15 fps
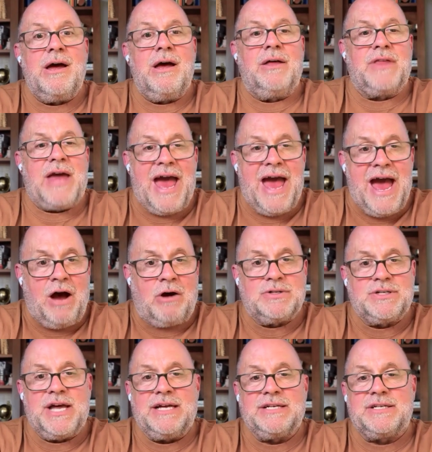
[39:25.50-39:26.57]
The House
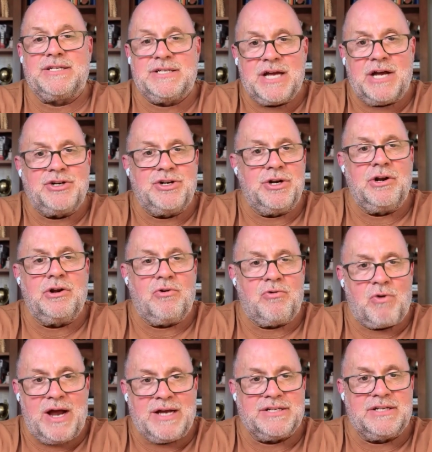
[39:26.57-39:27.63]
has such an
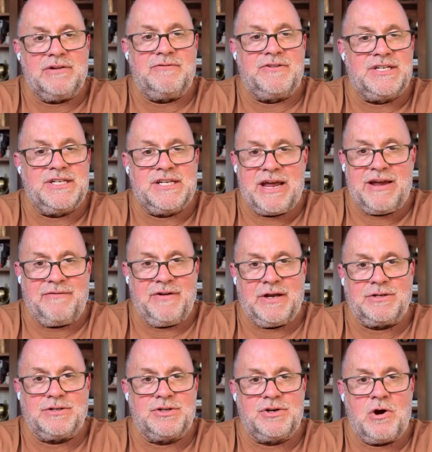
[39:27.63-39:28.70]
aggressive
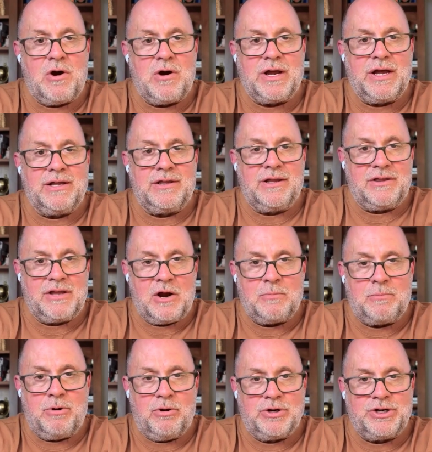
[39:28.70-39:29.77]
savings target that they're
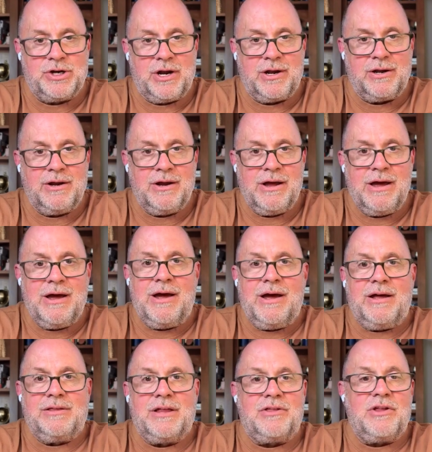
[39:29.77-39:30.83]
pushing
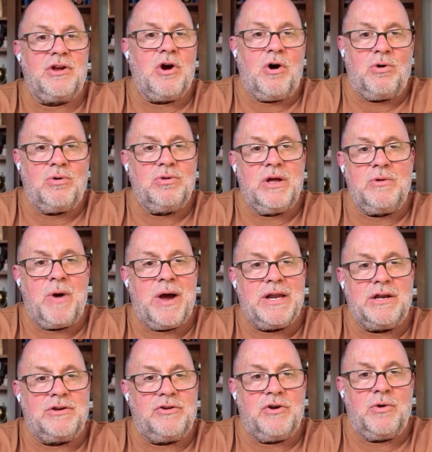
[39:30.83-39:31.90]
that the only way to
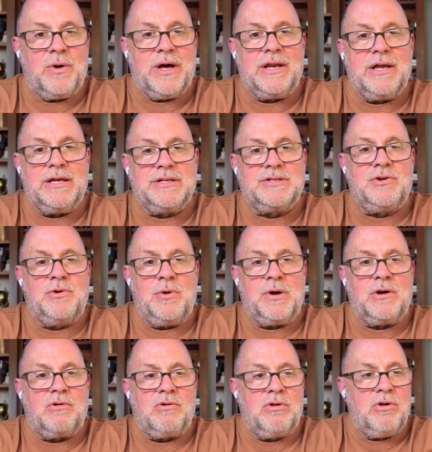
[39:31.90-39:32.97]
do it is to
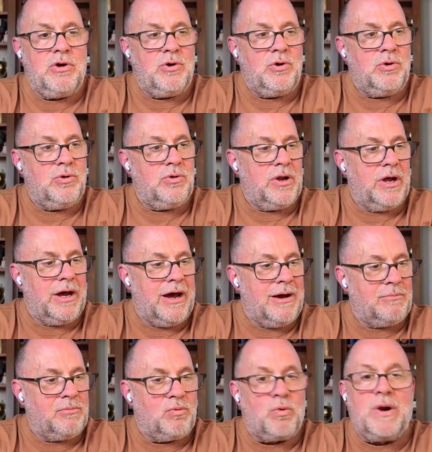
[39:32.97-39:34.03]
include
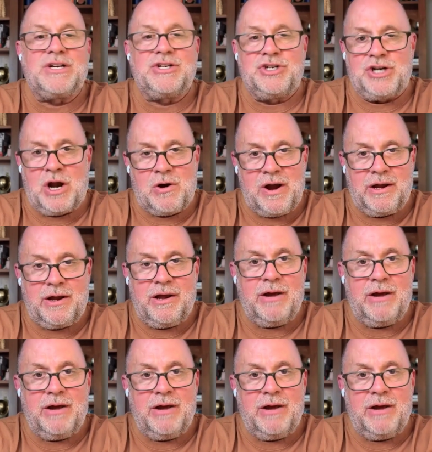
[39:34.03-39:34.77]
risk sharing.